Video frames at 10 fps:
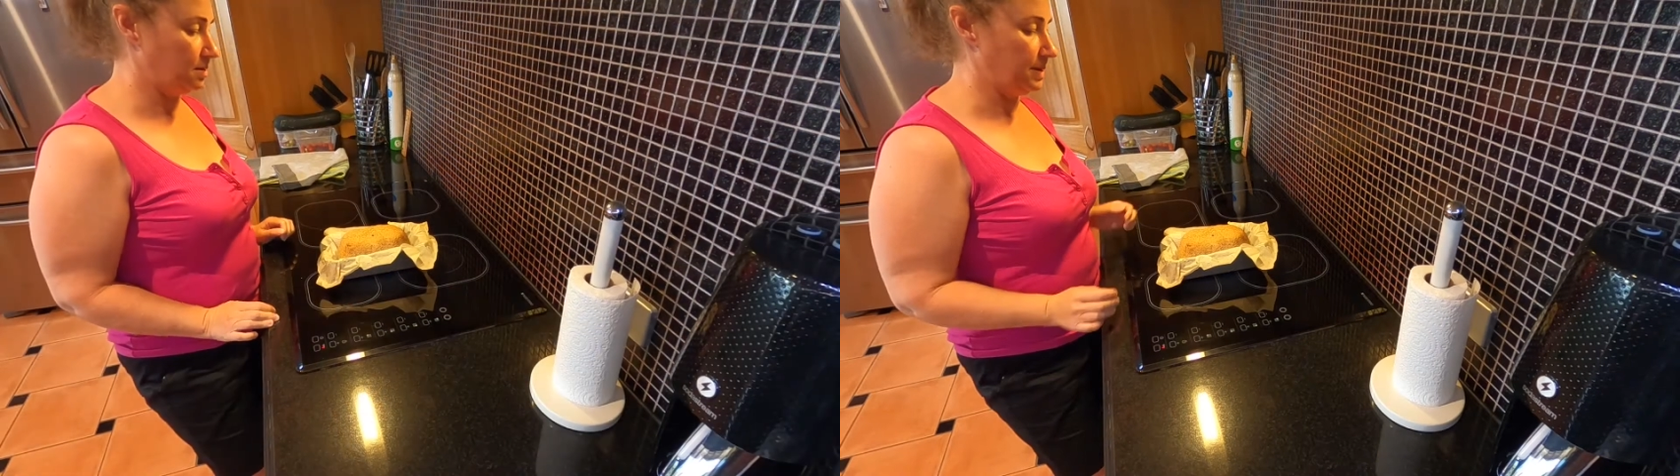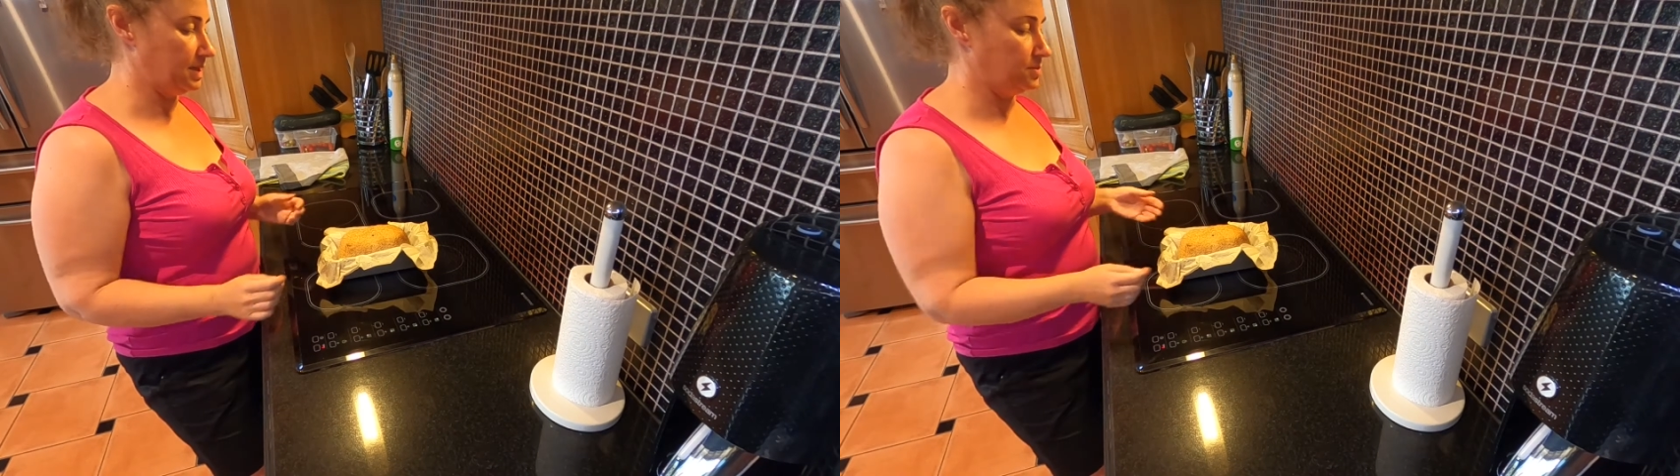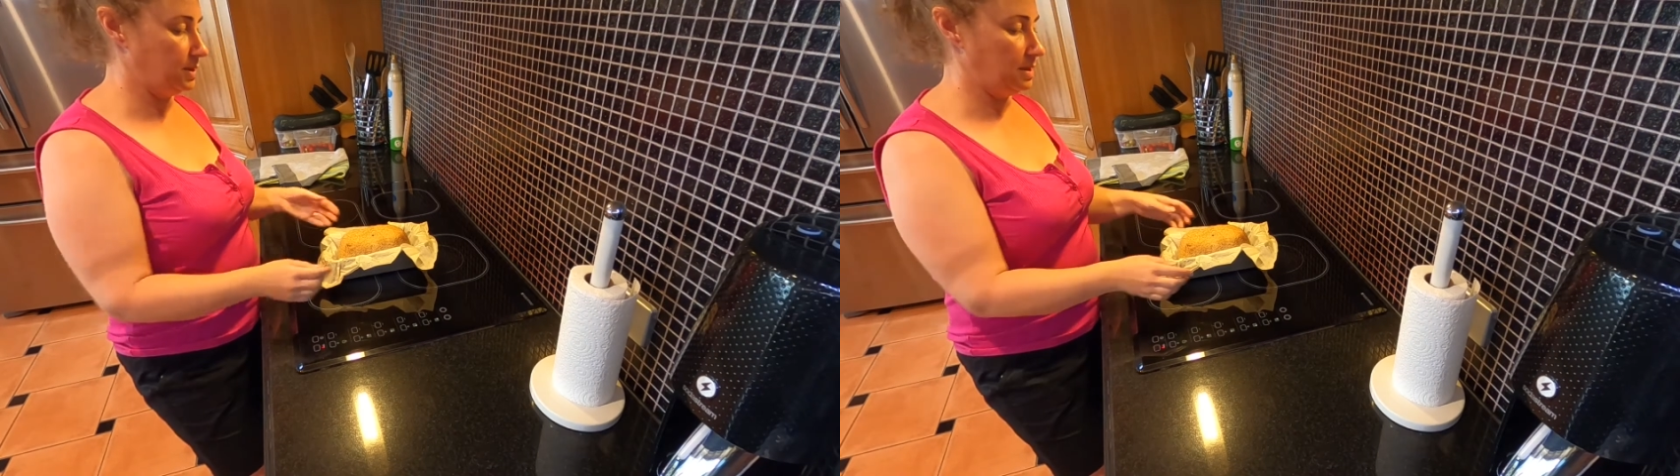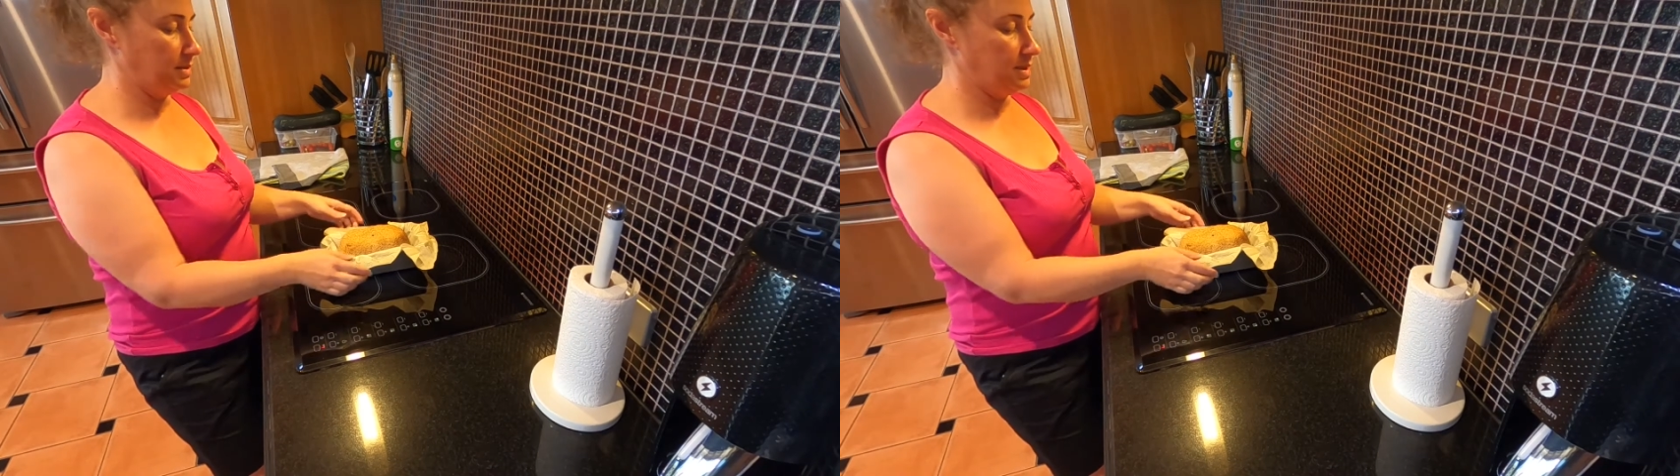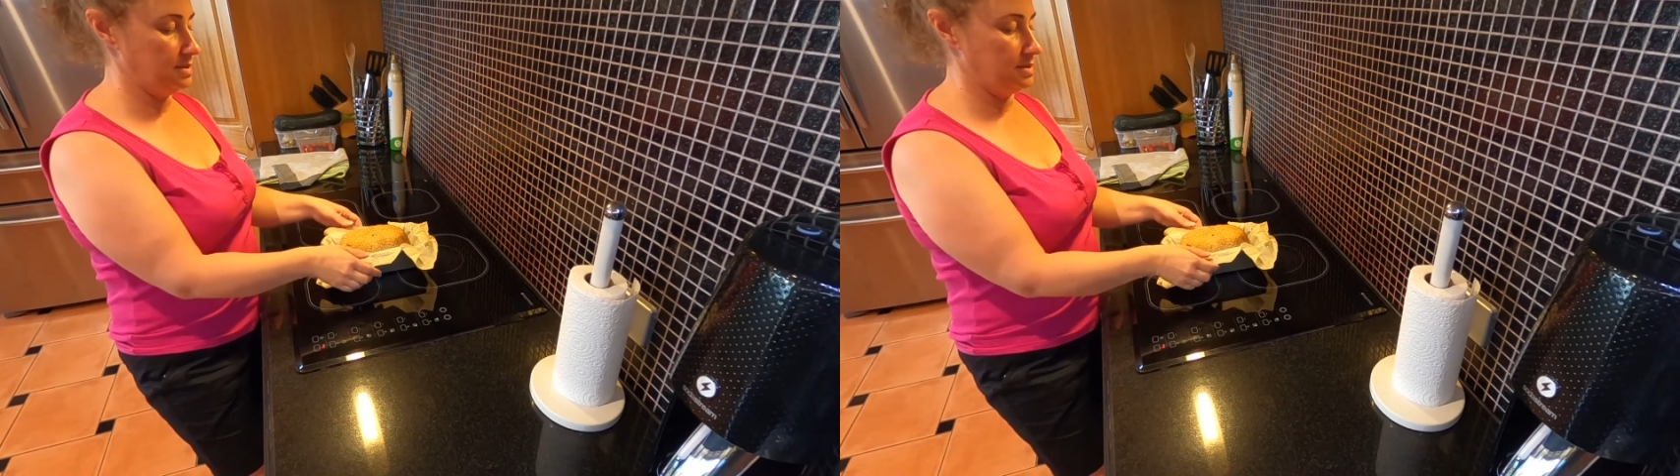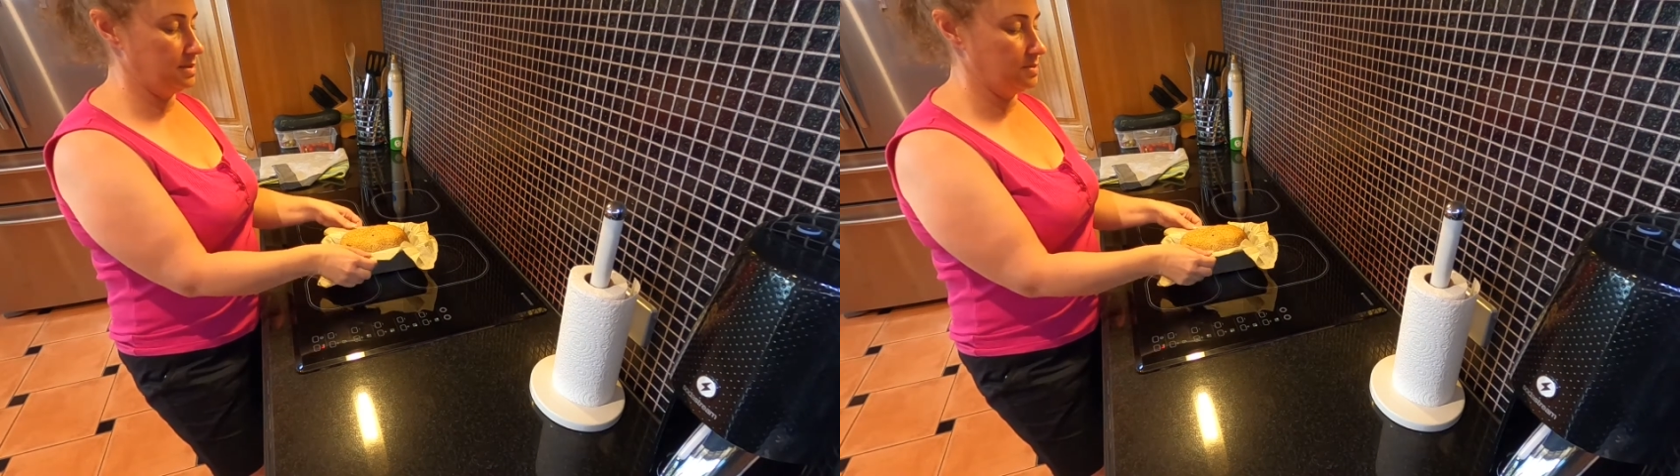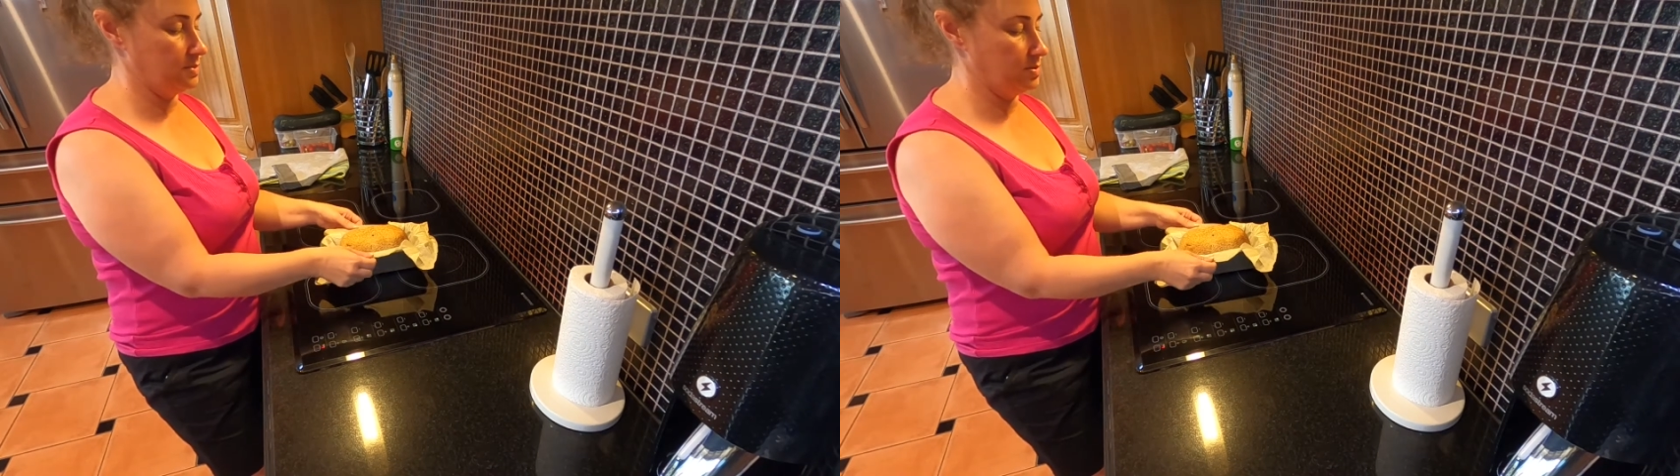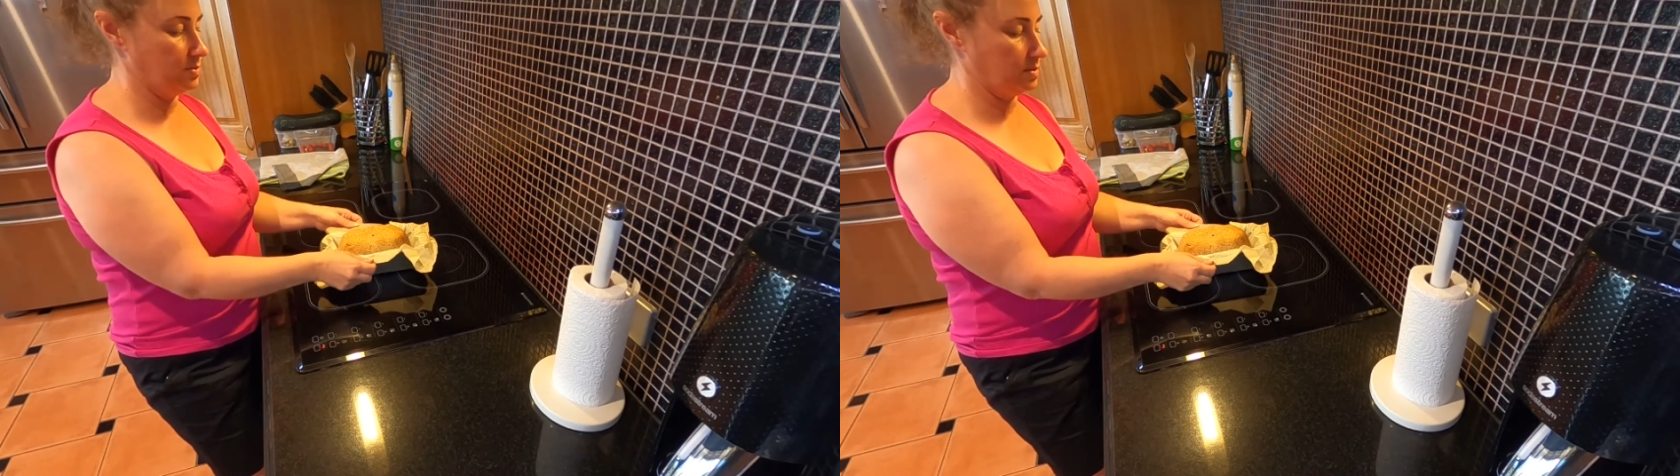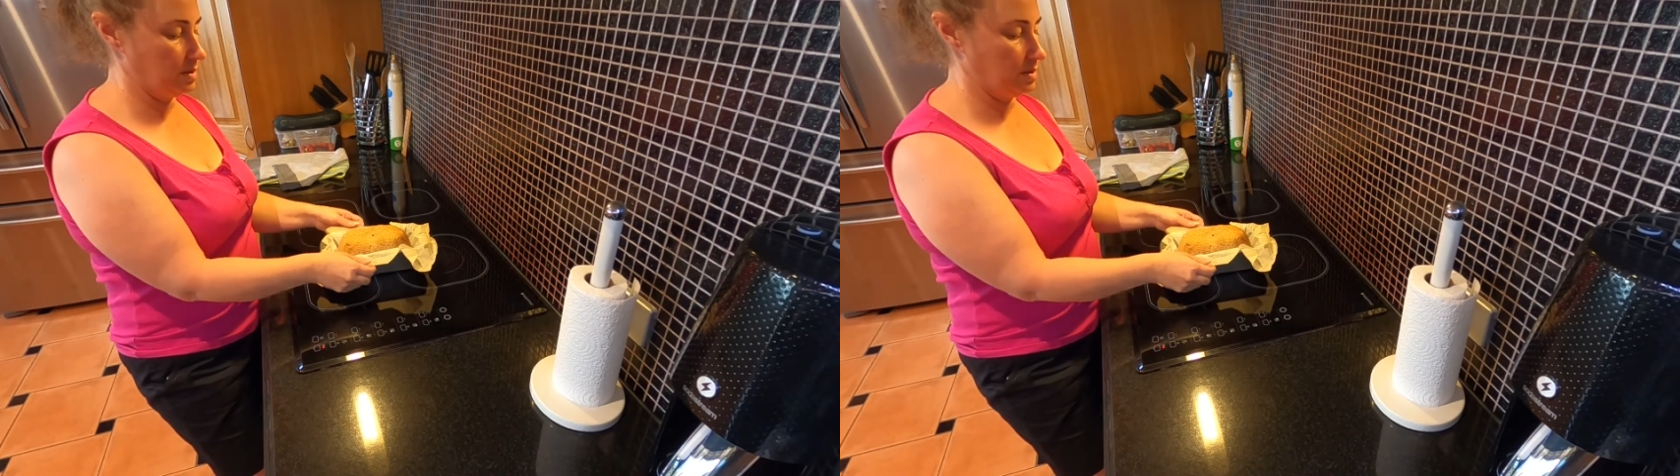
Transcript: about 20 minutes since we took